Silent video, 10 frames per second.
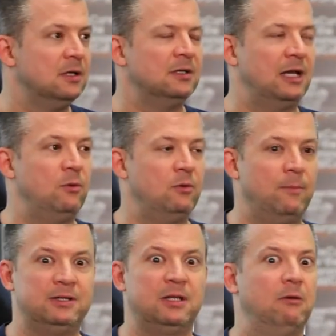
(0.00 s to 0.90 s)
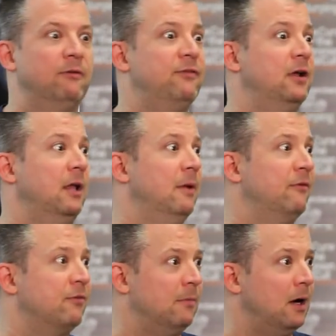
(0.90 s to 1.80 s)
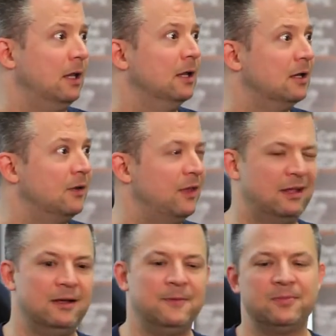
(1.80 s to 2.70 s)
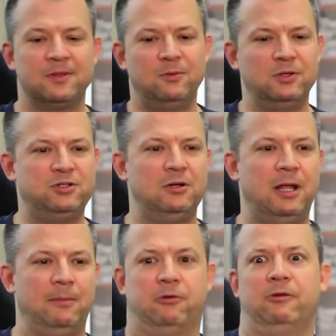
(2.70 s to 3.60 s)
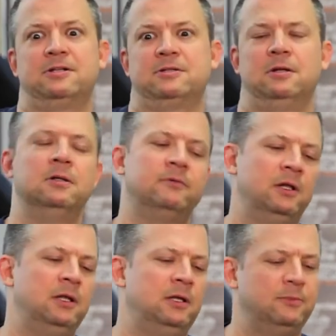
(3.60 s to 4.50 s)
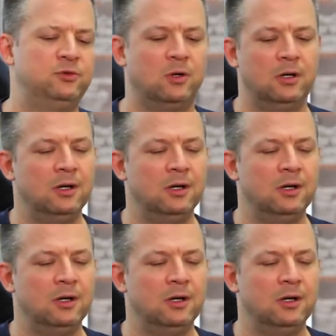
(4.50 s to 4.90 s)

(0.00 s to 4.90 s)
They didn't want to admit that they were me for money. You know, what's your name? Crystal. Really? I'm sure.